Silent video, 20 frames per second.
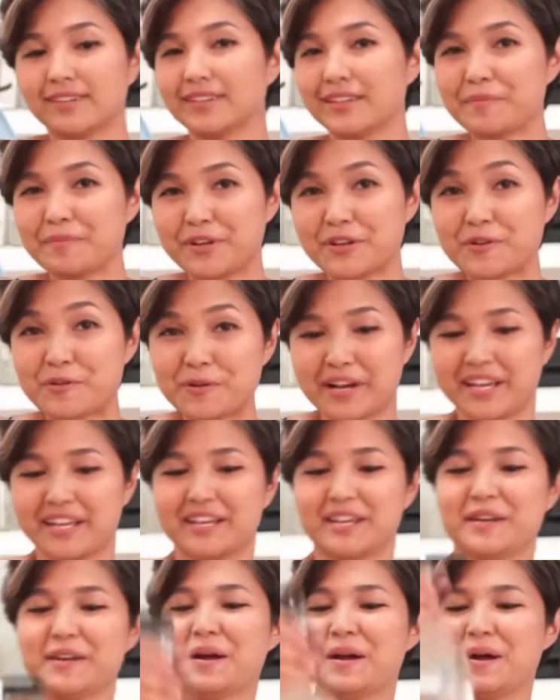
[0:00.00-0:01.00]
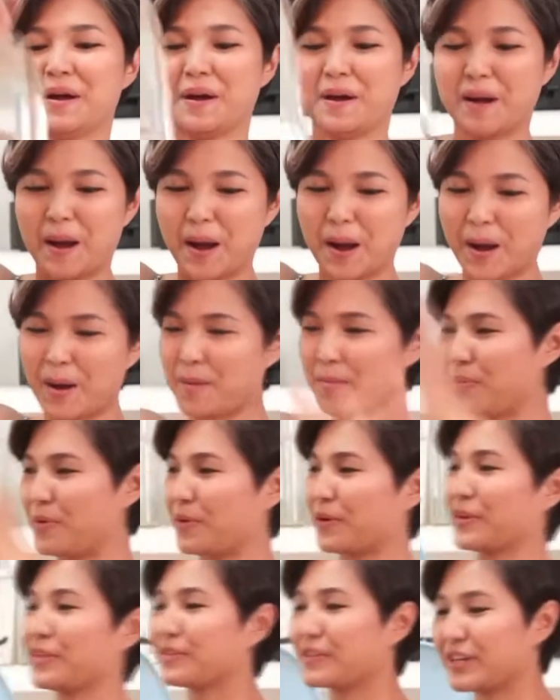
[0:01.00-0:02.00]
Let me go ahead and
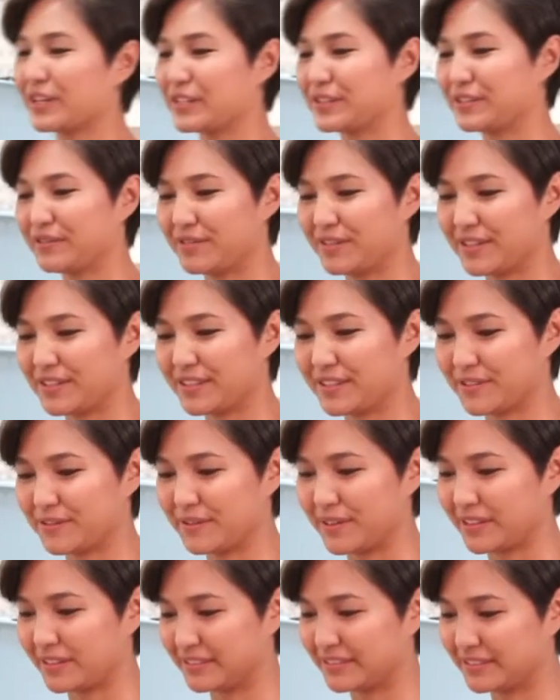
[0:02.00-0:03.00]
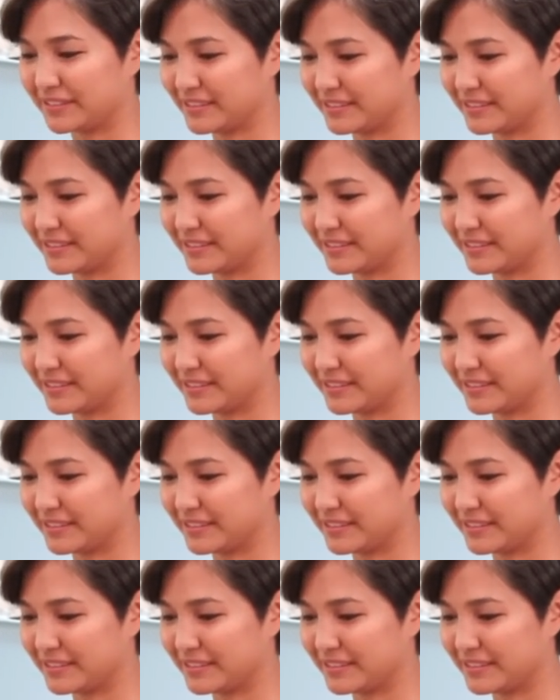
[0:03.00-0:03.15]
pour the rest of this as well.